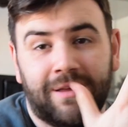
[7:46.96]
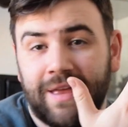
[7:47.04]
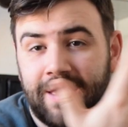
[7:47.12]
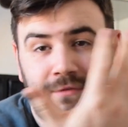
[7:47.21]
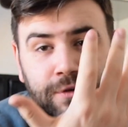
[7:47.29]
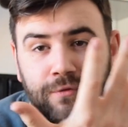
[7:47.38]

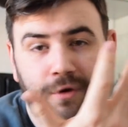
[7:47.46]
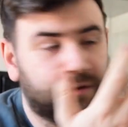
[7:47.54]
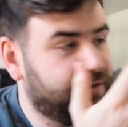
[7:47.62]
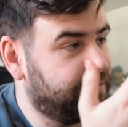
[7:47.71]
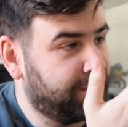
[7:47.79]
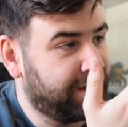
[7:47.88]
If you've
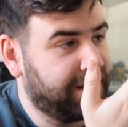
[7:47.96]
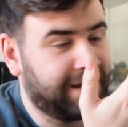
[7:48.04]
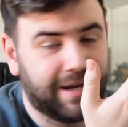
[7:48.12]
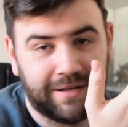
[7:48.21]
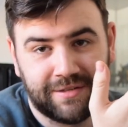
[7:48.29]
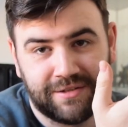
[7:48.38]
got some of the
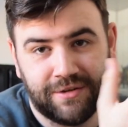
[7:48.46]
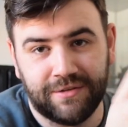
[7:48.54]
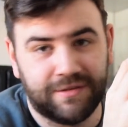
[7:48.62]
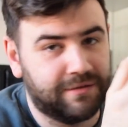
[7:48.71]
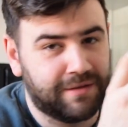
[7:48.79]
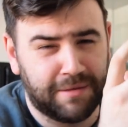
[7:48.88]

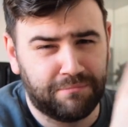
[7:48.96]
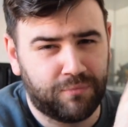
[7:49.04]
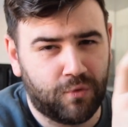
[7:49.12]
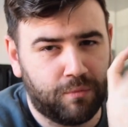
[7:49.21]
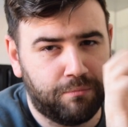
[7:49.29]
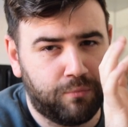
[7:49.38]
canisters, the
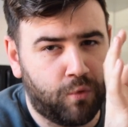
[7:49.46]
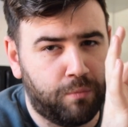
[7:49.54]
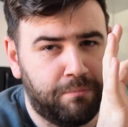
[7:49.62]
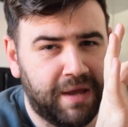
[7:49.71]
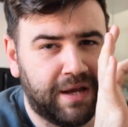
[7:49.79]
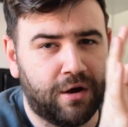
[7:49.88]

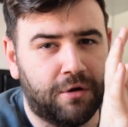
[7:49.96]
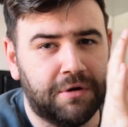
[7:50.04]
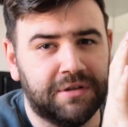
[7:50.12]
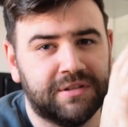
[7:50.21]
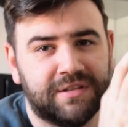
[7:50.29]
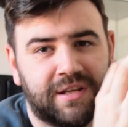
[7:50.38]
big
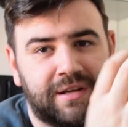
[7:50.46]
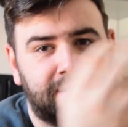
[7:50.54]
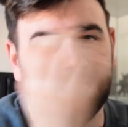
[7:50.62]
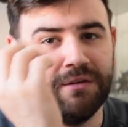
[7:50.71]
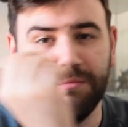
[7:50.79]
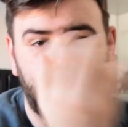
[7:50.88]
orange
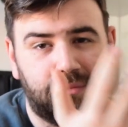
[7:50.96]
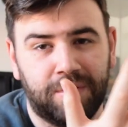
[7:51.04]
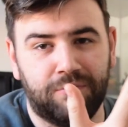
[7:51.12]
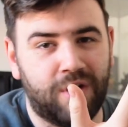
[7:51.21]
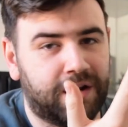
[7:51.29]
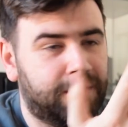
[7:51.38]
things, you probably
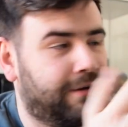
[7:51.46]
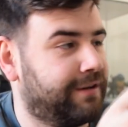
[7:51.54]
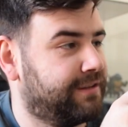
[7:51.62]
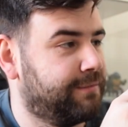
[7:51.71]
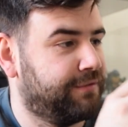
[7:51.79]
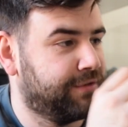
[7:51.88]

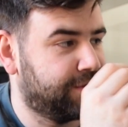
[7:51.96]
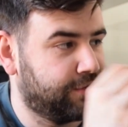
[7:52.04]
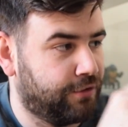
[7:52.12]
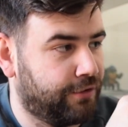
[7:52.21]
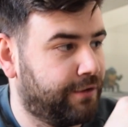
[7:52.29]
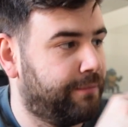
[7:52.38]
recognise them if you
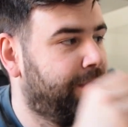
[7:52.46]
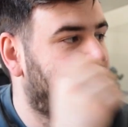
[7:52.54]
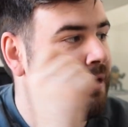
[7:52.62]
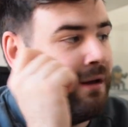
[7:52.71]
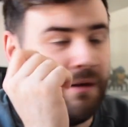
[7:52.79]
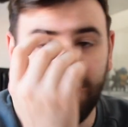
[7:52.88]
saw them.
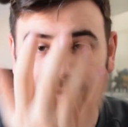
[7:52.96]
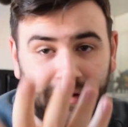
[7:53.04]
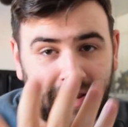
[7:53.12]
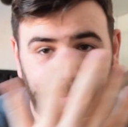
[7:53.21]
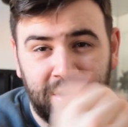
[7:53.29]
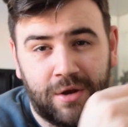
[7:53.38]

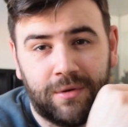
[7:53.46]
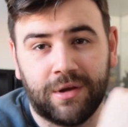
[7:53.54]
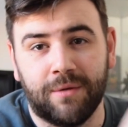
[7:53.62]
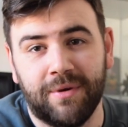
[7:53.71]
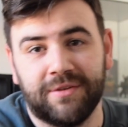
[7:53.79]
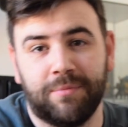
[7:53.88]
Let me know in the
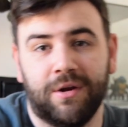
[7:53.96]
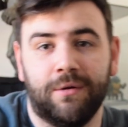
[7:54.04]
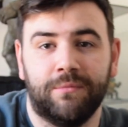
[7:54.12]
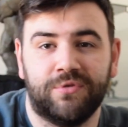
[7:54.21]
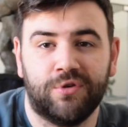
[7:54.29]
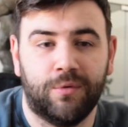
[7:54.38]
comments below,
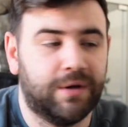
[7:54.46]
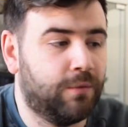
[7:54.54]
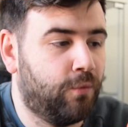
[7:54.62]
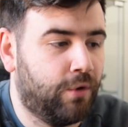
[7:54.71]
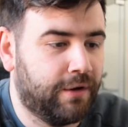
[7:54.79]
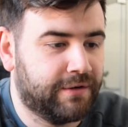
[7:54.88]
I'm sure we
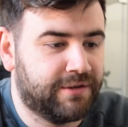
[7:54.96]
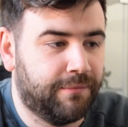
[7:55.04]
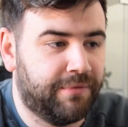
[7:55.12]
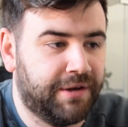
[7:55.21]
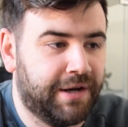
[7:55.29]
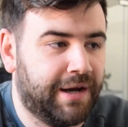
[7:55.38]
can work
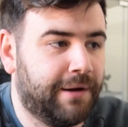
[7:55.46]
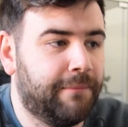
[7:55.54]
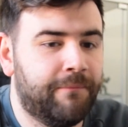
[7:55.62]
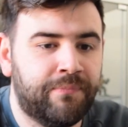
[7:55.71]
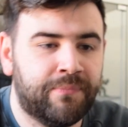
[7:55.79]
something out.